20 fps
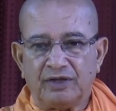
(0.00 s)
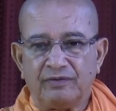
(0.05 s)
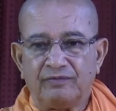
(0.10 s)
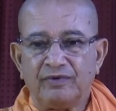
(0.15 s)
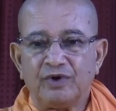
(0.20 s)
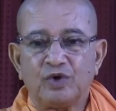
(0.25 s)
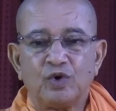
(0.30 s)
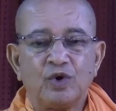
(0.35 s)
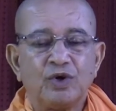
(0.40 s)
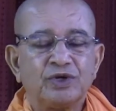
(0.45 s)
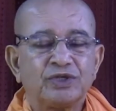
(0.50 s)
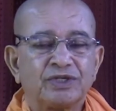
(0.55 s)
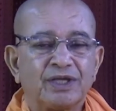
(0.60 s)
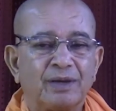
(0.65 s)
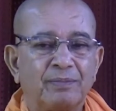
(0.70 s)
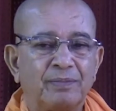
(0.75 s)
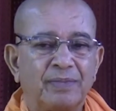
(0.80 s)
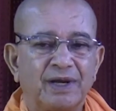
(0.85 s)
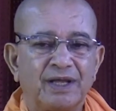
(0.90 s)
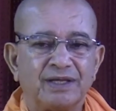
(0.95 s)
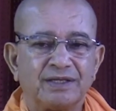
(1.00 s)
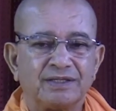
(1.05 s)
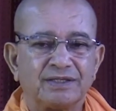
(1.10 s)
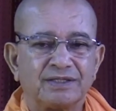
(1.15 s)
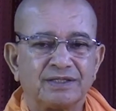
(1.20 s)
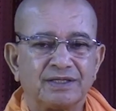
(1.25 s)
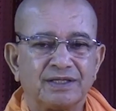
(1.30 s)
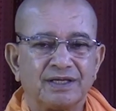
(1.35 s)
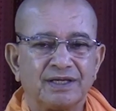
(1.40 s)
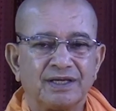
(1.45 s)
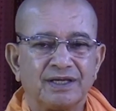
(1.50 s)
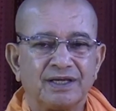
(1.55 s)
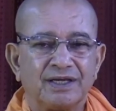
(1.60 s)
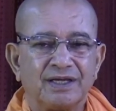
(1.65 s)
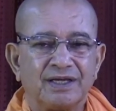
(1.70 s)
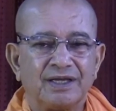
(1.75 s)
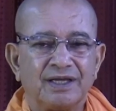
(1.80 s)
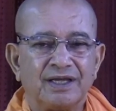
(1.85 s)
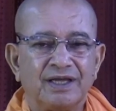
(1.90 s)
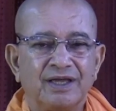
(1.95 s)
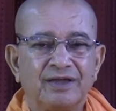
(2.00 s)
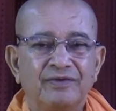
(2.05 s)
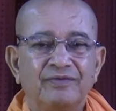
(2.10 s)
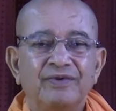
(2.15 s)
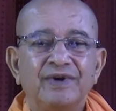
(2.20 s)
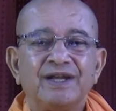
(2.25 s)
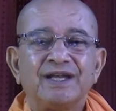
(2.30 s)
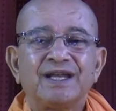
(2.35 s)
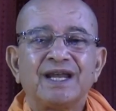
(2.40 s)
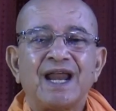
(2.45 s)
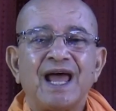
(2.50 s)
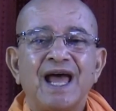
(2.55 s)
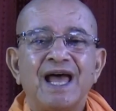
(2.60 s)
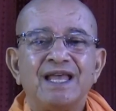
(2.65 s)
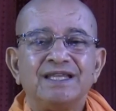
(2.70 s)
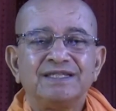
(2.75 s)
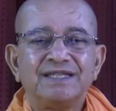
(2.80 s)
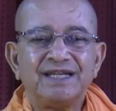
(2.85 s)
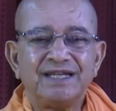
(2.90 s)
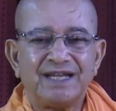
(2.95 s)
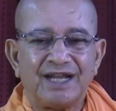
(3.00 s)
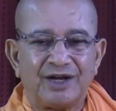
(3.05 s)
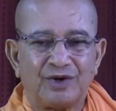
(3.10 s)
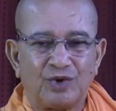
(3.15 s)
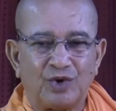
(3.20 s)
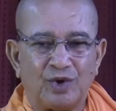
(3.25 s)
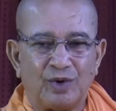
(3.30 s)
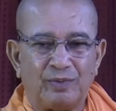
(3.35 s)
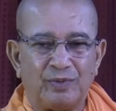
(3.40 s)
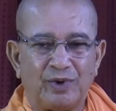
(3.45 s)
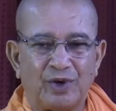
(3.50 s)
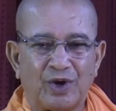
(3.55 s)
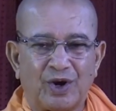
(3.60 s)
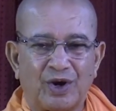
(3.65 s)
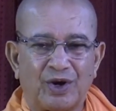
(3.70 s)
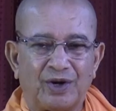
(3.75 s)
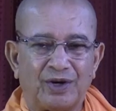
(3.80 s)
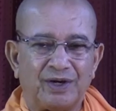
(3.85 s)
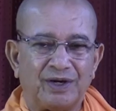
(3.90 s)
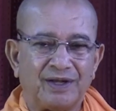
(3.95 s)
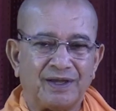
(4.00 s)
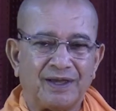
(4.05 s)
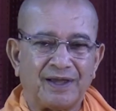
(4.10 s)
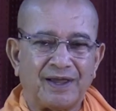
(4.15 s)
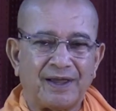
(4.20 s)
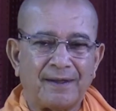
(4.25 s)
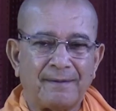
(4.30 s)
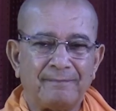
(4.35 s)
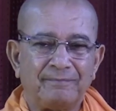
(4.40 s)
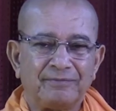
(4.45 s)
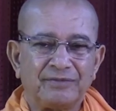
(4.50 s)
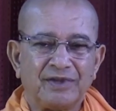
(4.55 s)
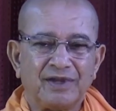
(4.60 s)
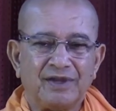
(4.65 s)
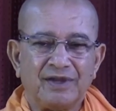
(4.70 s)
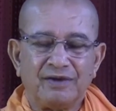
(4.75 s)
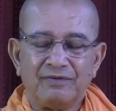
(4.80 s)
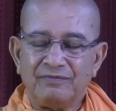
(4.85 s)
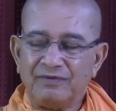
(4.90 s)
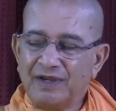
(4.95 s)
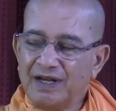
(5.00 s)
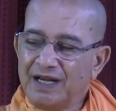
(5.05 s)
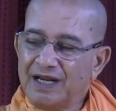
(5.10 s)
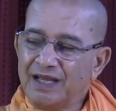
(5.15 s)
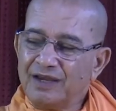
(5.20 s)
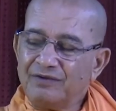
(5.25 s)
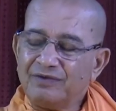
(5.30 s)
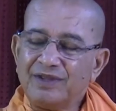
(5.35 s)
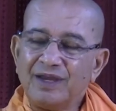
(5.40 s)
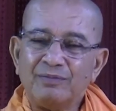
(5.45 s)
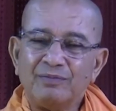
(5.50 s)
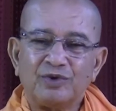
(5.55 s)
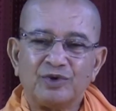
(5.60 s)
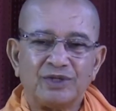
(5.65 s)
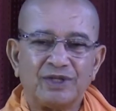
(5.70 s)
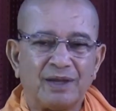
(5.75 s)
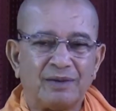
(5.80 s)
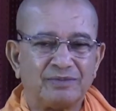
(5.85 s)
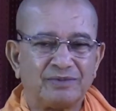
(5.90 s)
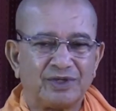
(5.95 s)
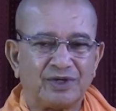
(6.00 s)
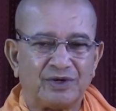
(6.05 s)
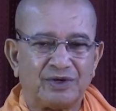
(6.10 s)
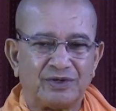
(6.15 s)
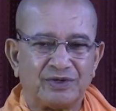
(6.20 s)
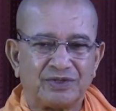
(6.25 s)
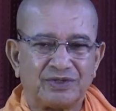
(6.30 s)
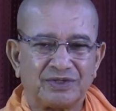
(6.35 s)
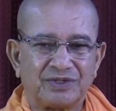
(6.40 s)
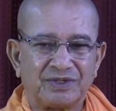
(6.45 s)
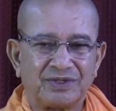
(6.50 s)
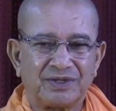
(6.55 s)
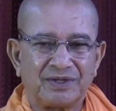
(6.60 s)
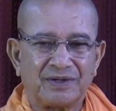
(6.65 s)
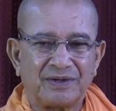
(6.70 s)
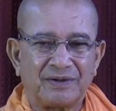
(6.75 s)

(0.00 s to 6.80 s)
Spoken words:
We don't suppress. We transcend and go beyond. We leave them to themselves.